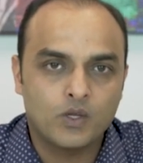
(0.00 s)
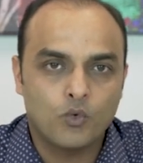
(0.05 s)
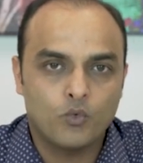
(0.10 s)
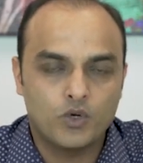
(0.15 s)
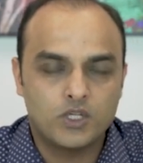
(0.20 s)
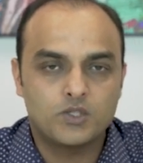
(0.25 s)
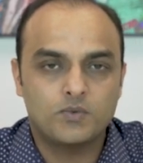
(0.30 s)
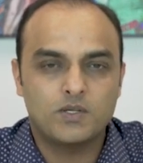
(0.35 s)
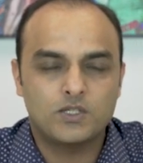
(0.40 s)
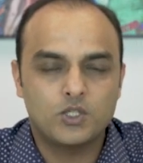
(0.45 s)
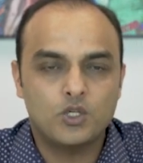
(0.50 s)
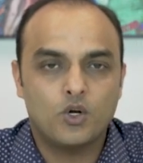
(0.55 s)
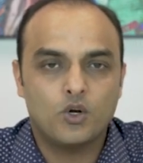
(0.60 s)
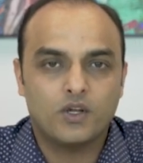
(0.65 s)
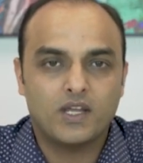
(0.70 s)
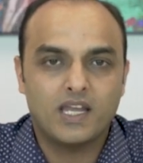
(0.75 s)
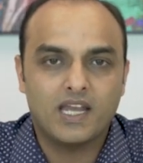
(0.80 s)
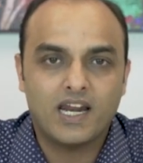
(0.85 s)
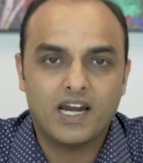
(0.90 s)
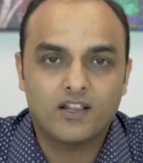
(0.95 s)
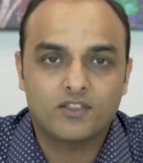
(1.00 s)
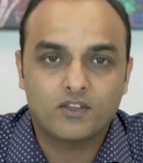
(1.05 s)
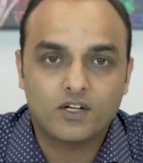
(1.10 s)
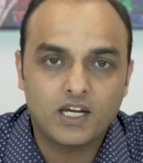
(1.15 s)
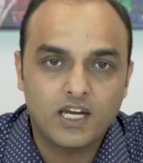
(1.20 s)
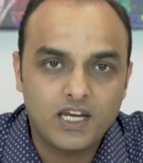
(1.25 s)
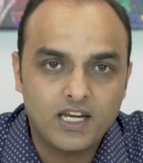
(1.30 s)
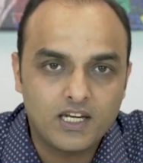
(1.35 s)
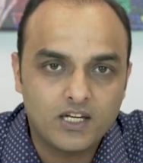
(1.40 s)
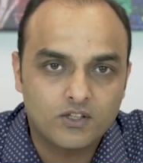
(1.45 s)
which means you're looking at a
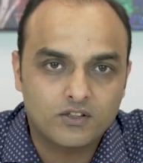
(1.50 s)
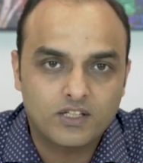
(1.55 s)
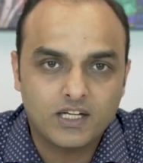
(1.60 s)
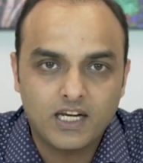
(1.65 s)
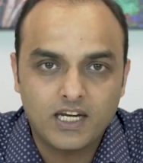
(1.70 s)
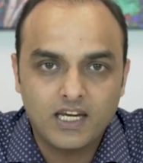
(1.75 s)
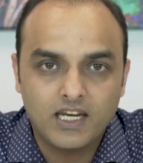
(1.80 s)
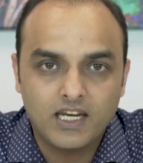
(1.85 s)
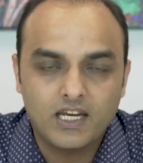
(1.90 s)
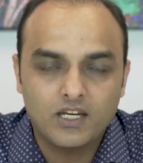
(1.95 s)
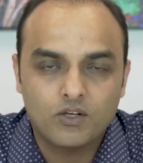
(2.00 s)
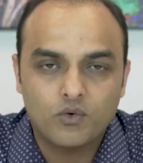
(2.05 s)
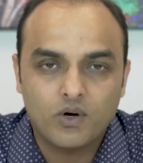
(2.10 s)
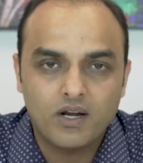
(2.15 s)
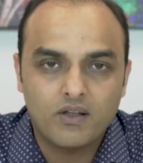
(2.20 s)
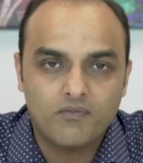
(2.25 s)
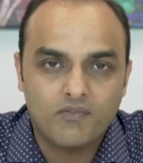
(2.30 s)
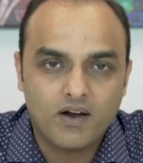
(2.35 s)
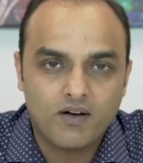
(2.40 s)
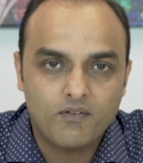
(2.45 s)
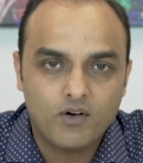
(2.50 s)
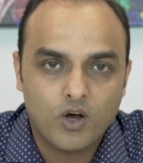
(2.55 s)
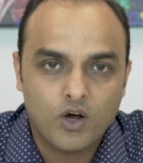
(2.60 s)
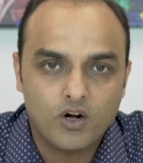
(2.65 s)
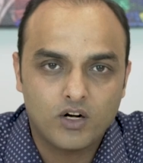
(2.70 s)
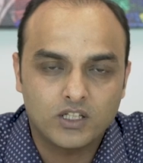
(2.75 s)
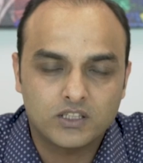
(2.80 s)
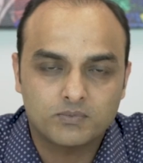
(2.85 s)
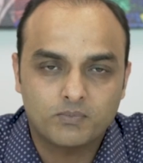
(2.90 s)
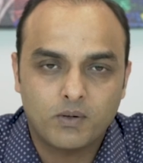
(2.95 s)
$3 to
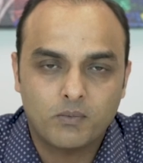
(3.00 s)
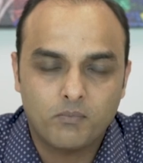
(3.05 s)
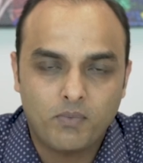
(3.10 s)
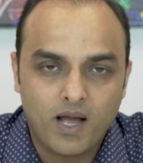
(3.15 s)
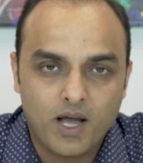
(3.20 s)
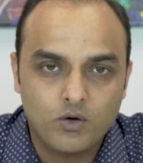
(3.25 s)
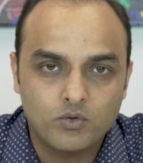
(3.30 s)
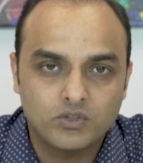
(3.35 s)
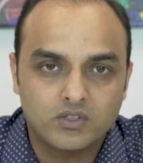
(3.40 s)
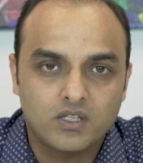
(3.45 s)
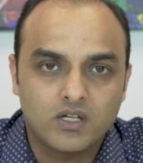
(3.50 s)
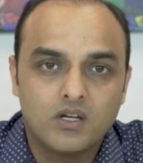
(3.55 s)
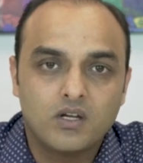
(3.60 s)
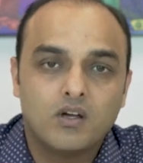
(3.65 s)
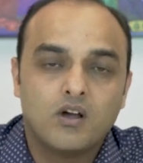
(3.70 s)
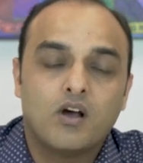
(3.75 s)
$3.25 per pound